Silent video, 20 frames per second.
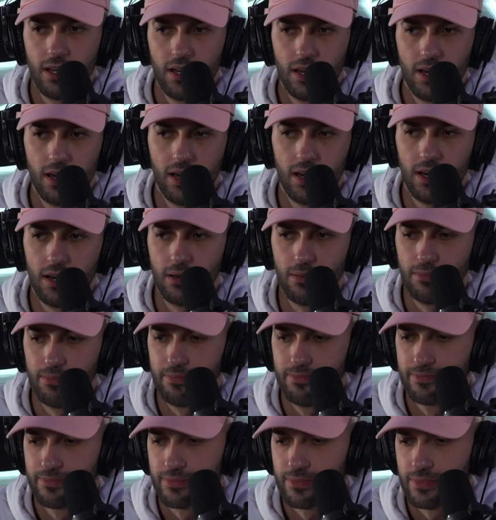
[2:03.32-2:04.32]

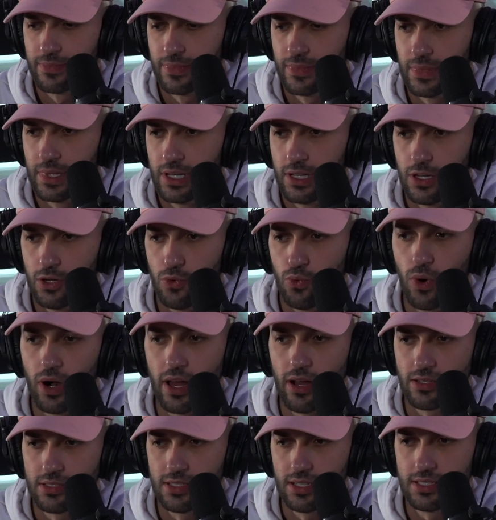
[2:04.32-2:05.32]
What
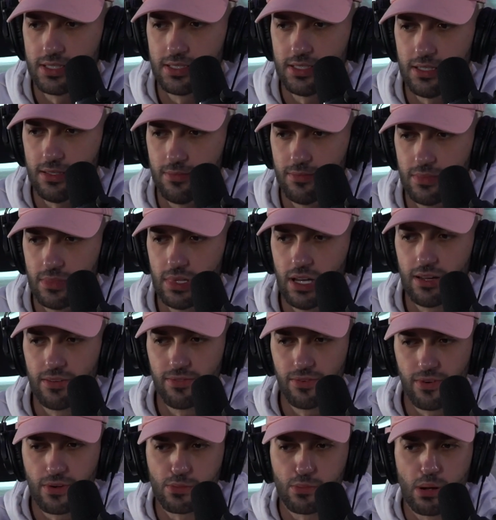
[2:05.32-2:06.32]
else? Let's see.
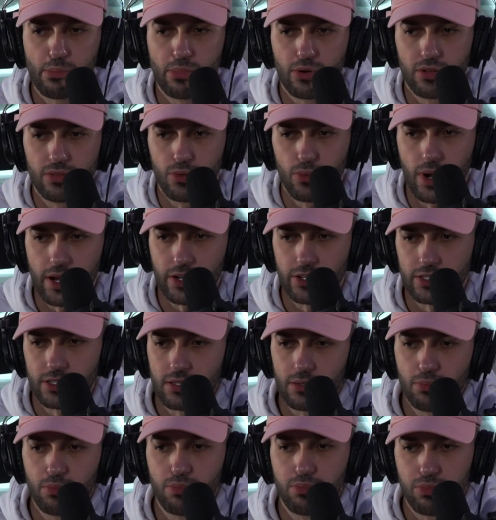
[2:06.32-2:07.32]
If I remember the record
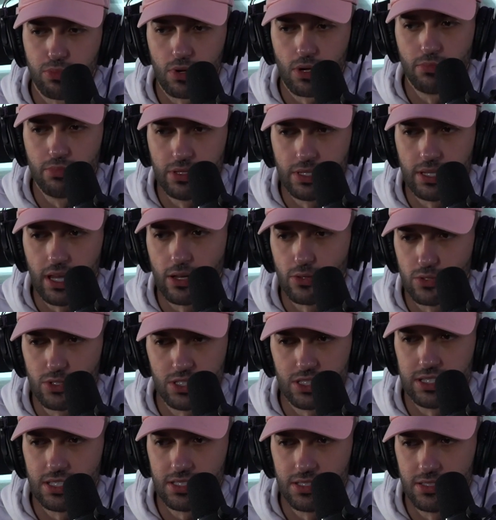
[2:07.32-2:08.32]
completely, I was
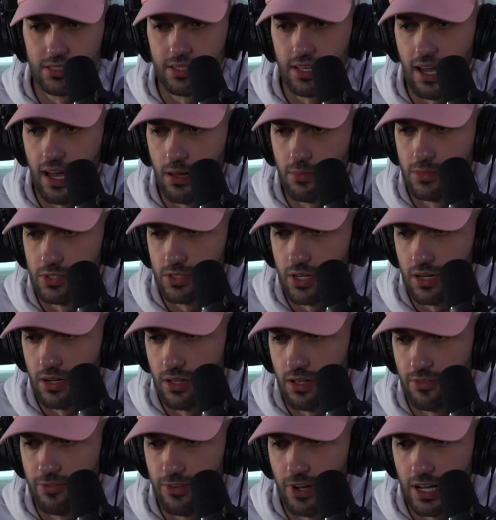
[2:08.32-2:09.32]
just listening to the album, so I don't
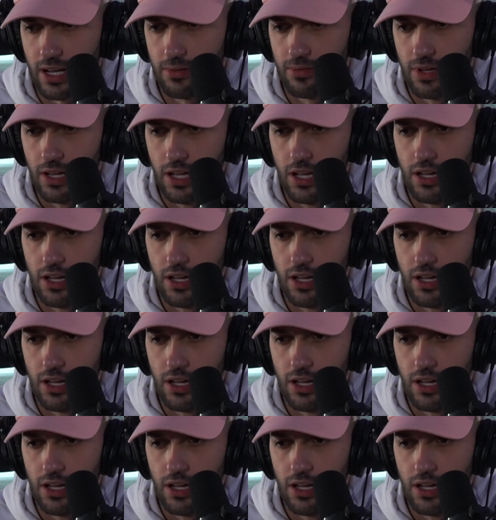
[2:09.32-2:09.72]
know how the fuck I...